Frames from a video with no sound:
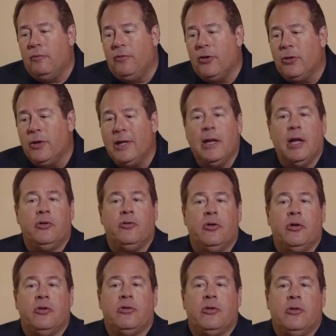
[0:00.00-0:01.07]
Very
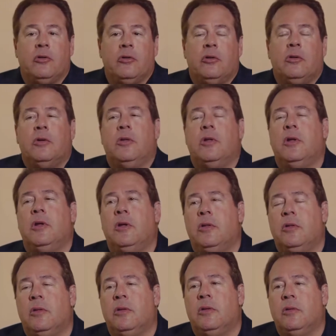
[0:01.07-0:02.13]
non-traditional.
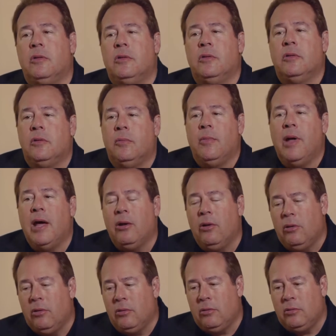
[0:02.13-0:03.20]
The
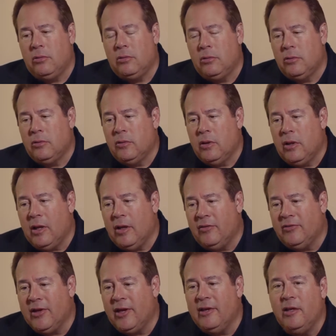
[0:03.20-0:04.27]
model's
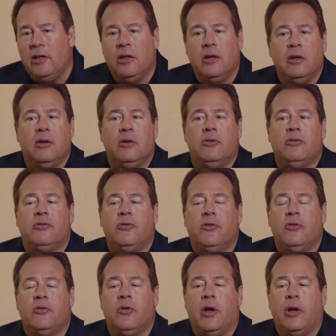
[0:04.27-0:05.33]
idea is
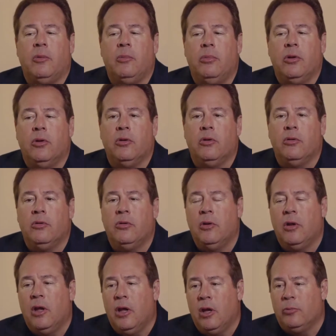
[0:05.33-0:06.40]
to try to build
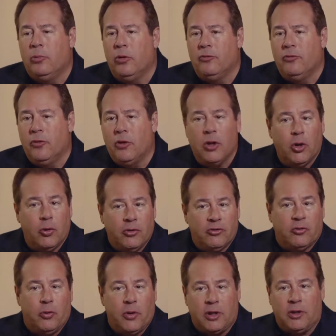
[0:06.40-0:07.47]
a portfolio as
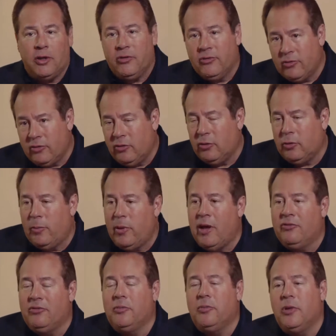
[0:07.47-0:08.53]
quickly as you
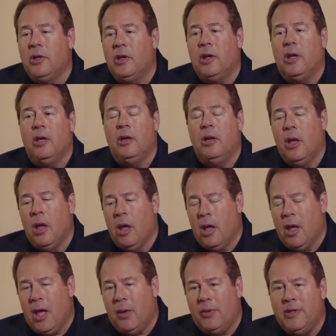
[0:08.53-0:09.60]
possibly can,
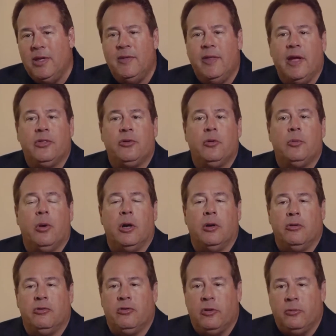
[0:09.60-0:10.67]
and we did that through
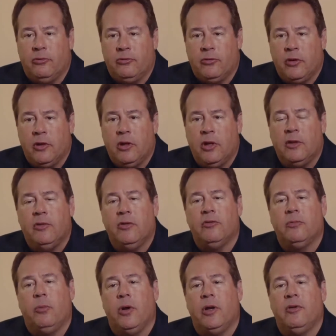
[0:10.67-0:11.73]
partnerships. At this
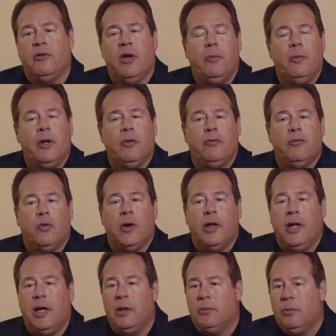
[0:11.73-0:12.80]
point in time, we have
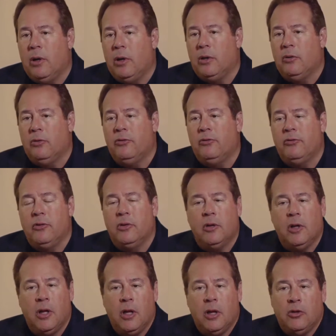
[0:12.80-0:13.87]
48 partners in
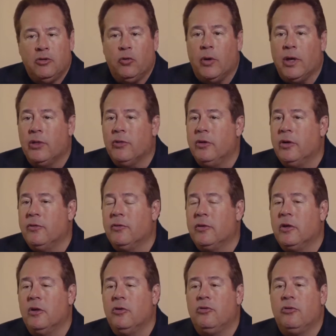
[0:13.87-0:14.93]
23 different
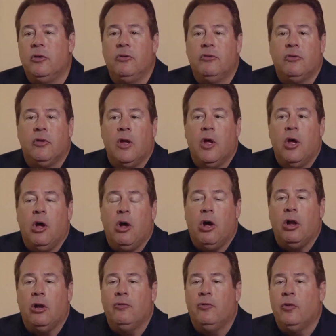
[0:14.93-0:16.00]
countries,
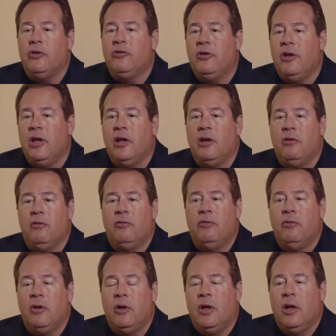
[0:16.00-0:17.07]
all of which have
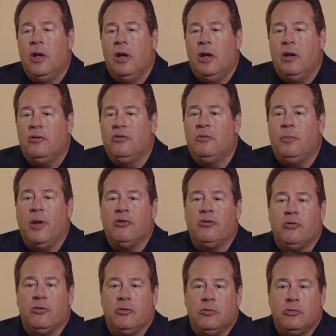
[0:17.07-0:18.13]

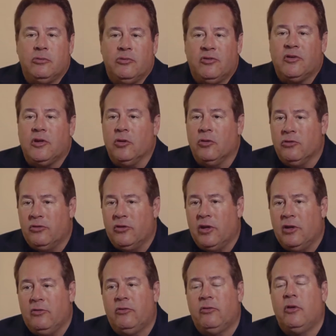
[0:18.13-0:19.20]
special skill
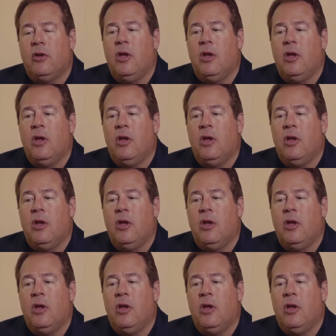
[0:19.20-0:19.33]
sets